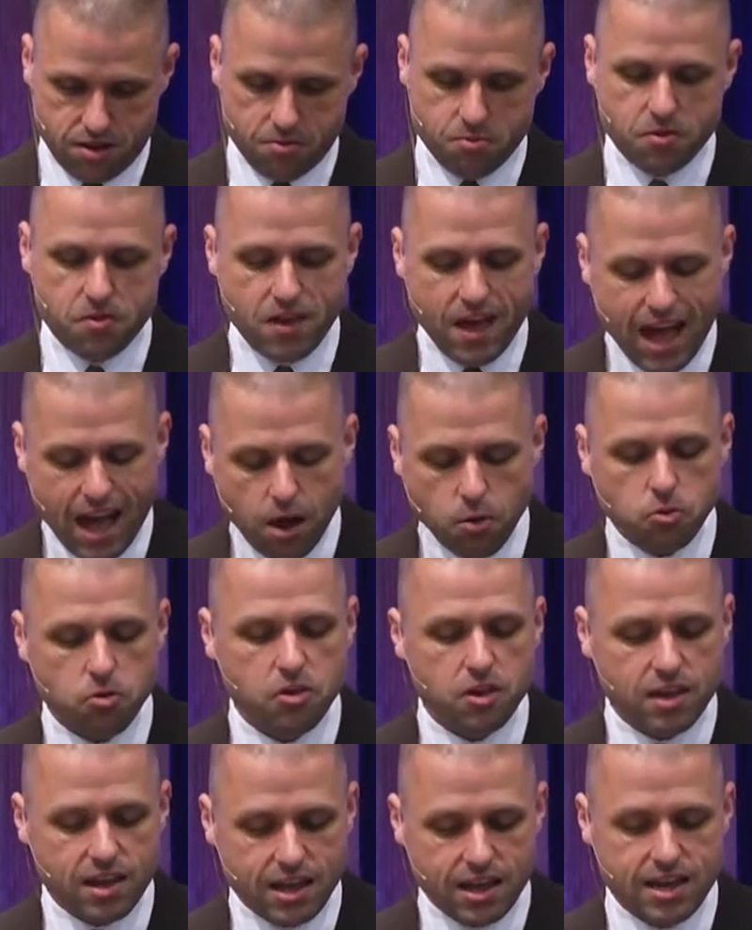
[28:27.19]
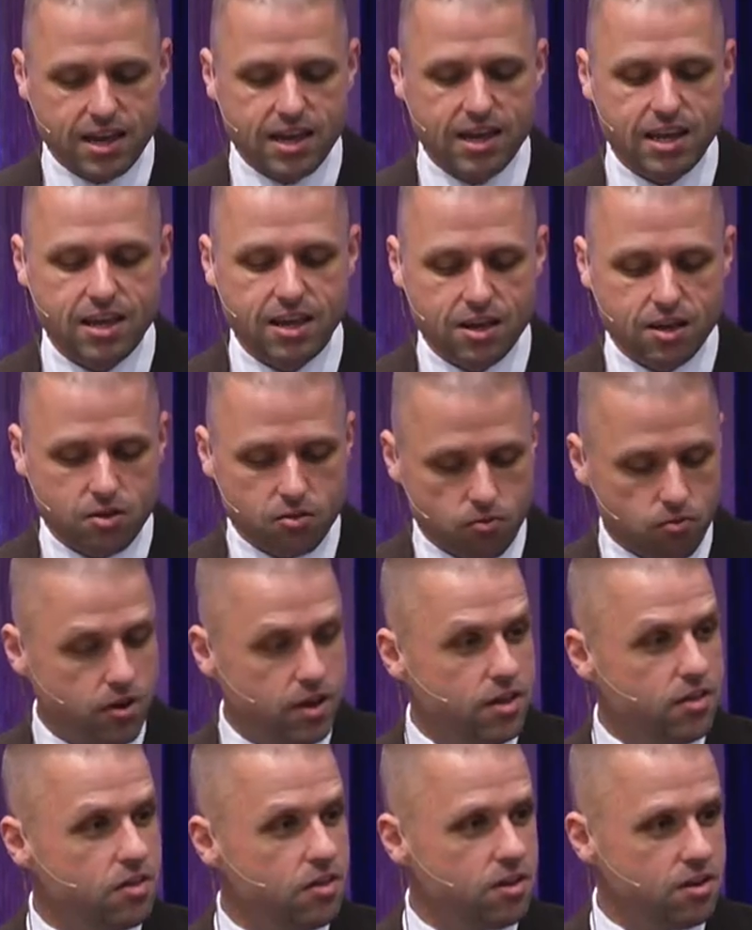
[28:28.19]
without any
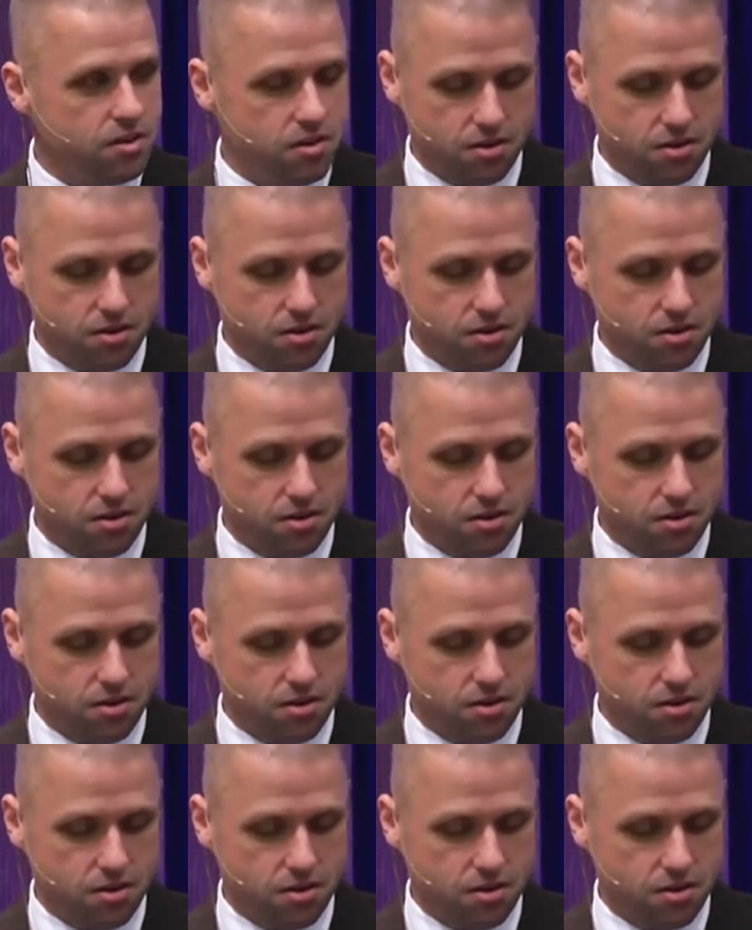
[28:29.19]
reason."